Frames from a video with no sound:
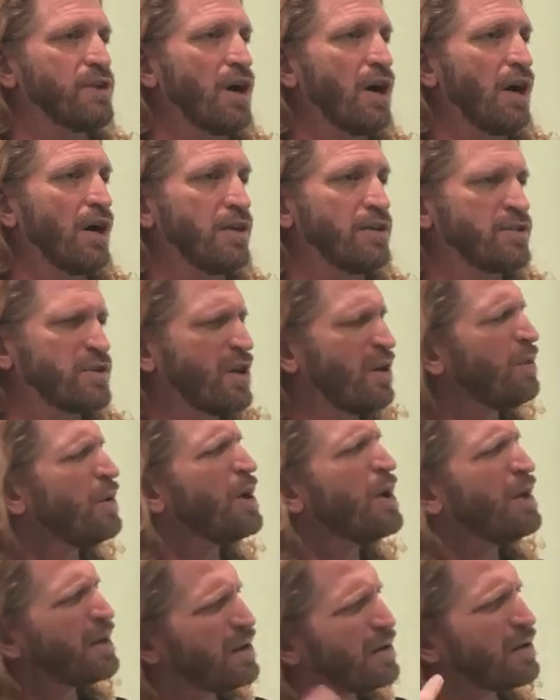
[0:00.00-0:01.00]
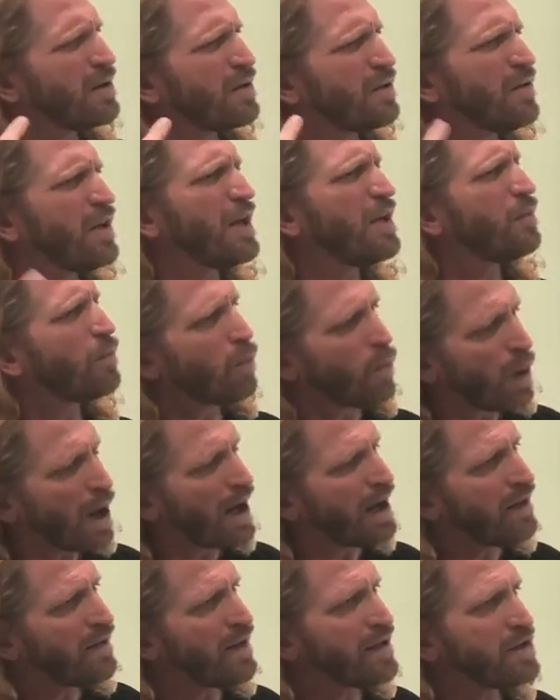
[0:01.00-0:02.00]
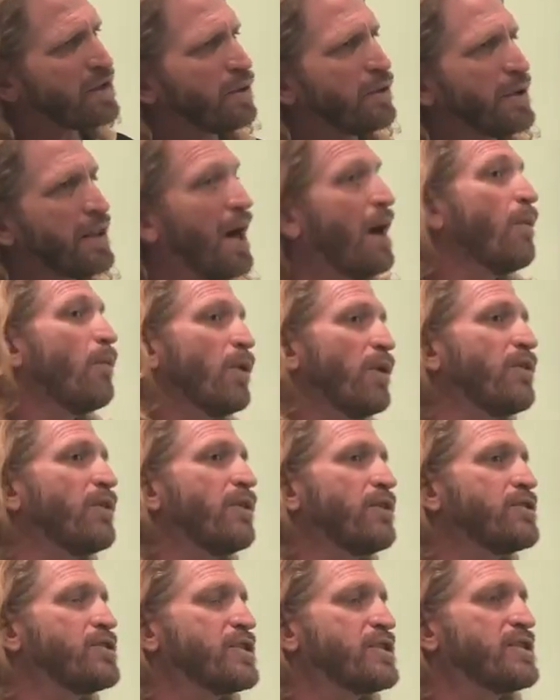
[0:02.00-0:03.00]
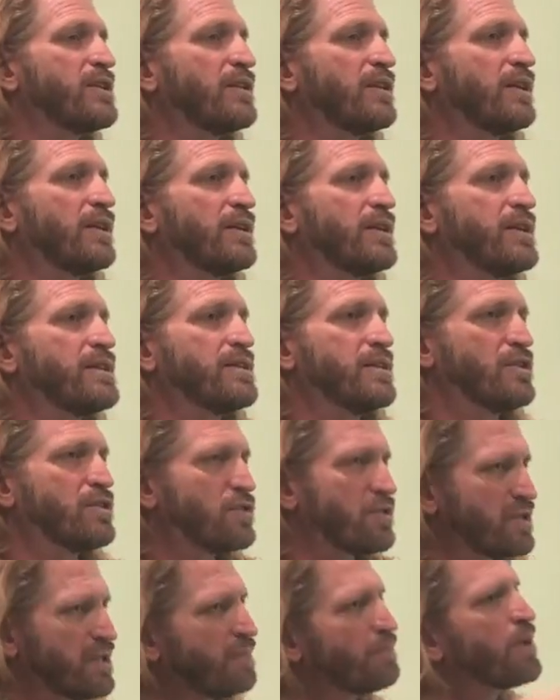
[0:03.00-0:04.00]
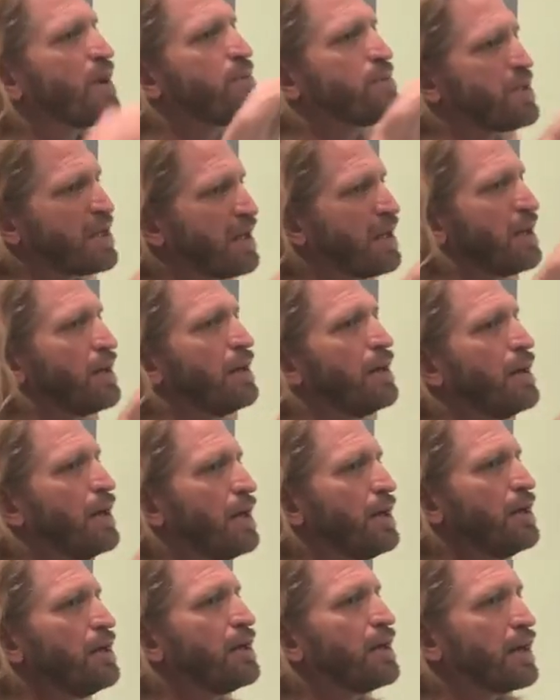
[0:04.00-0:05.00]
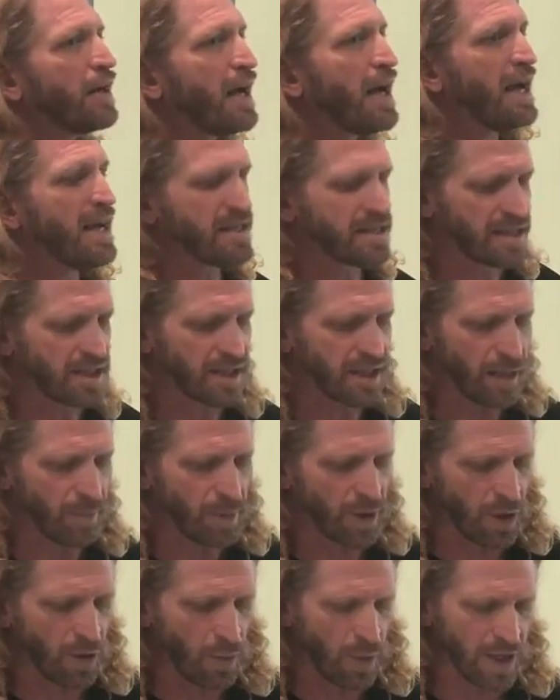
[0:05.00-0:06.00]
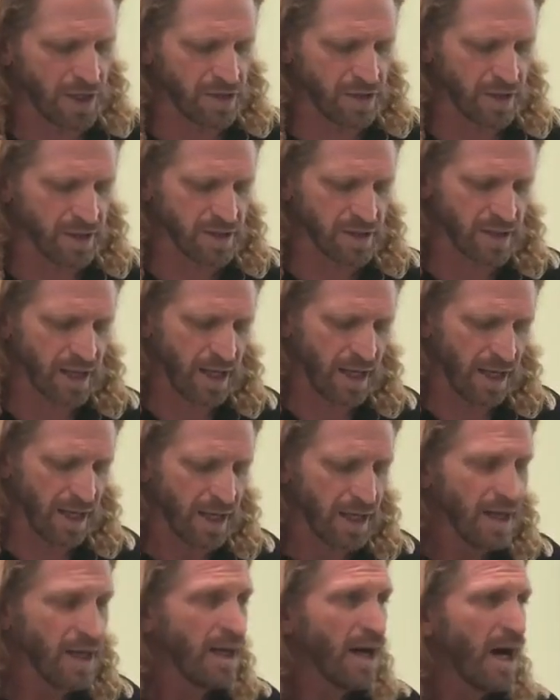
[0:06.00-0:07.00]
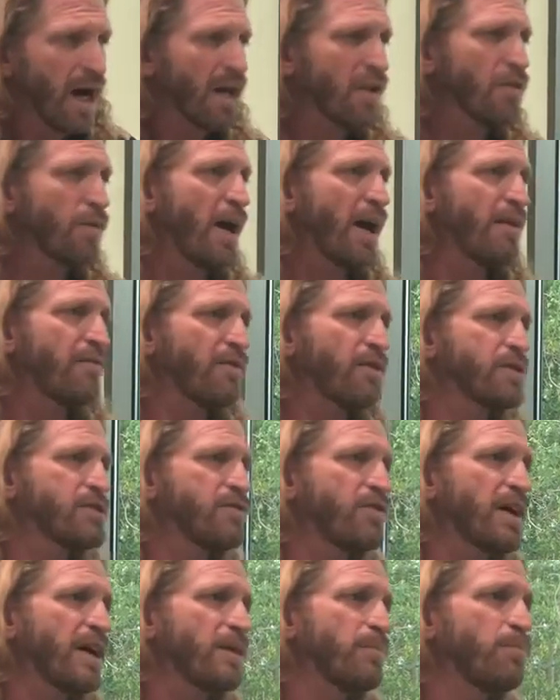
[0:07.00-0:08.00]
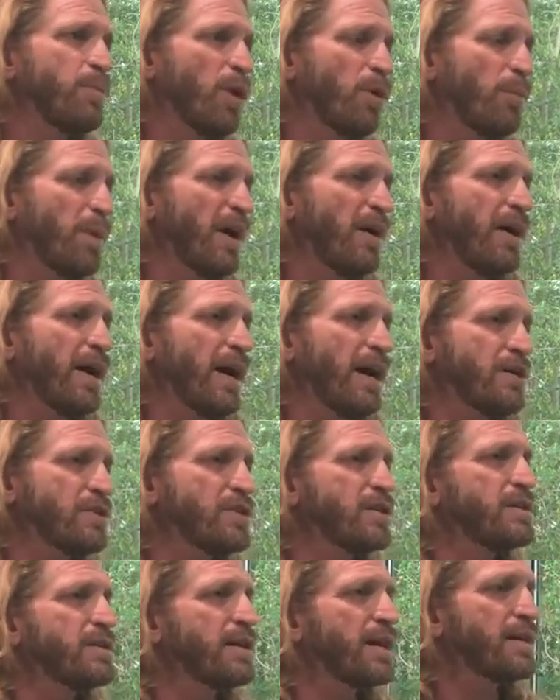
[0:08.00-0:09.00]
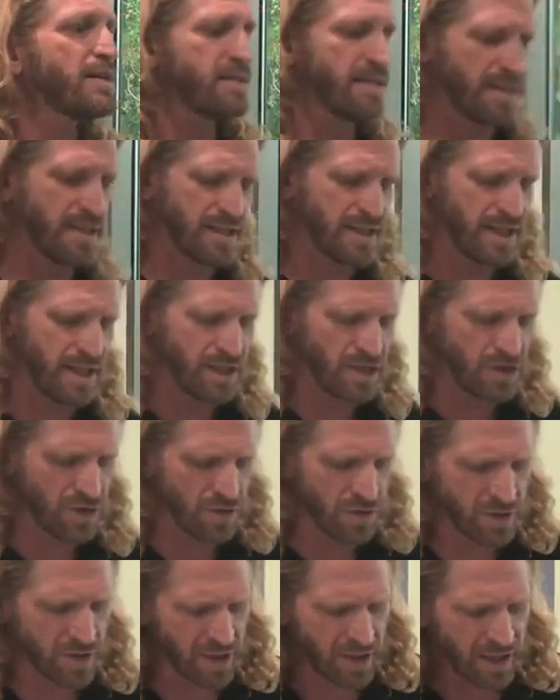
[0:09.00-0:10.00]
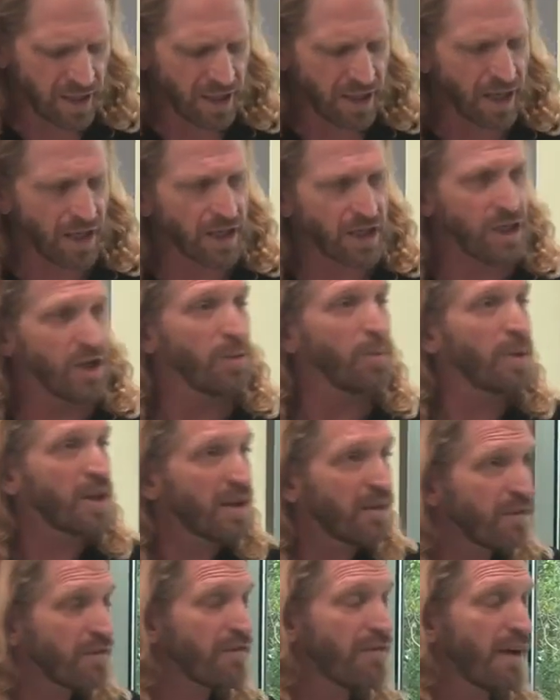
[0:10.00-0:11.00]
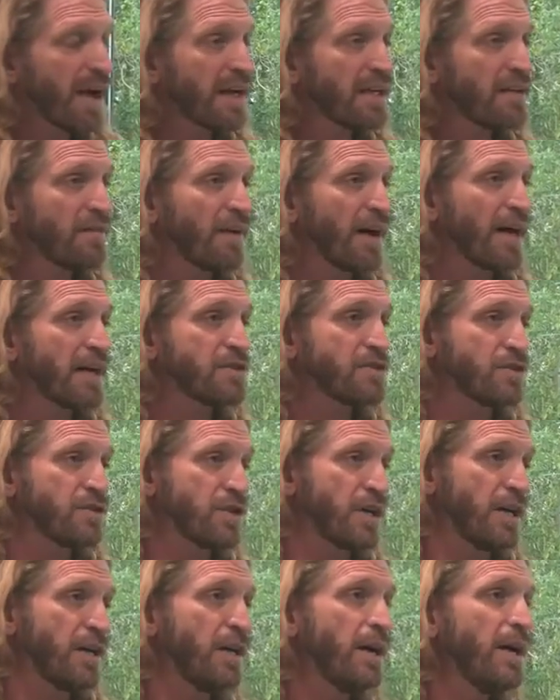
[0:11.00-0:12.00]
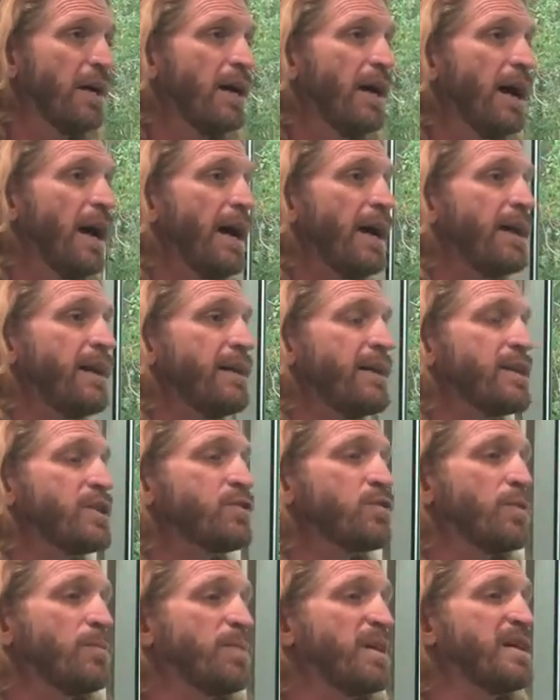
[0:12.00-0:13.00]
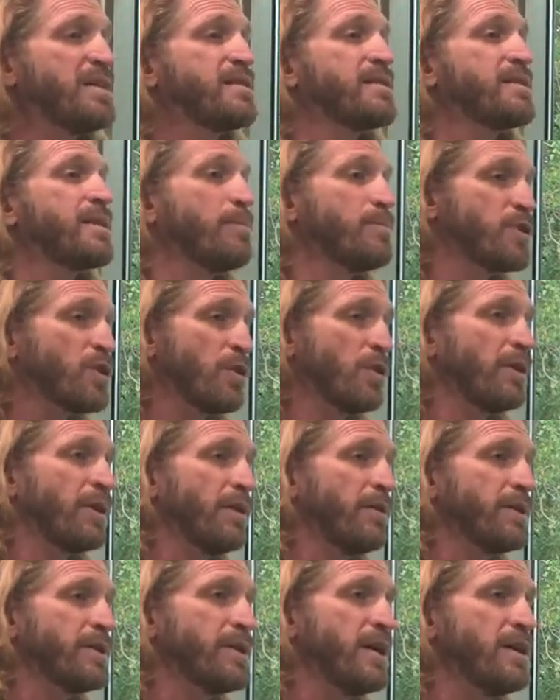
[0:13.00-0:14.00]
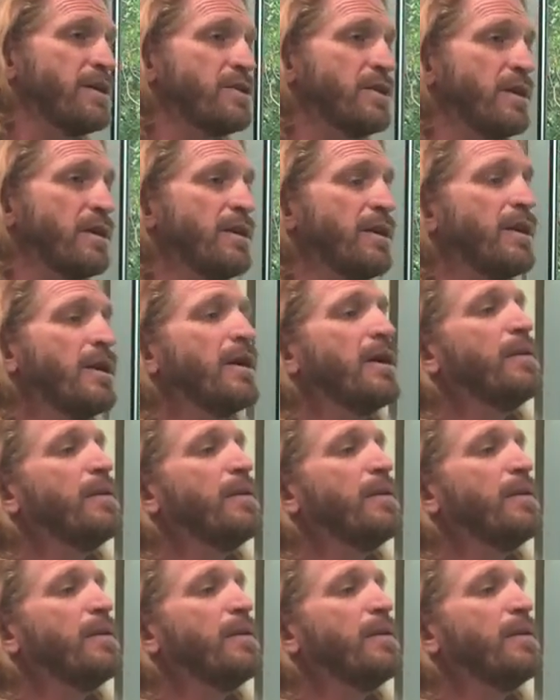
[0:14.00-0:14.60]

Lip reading: on. So you're thinking, why are they doing that? Well, they're just a little dizzy. So sometimes you gotta ask a couple of questions. Other adverse effect, pulmonary oxygen toxicity due to the cumulative effect of oxygen, and this would be substernal irritation,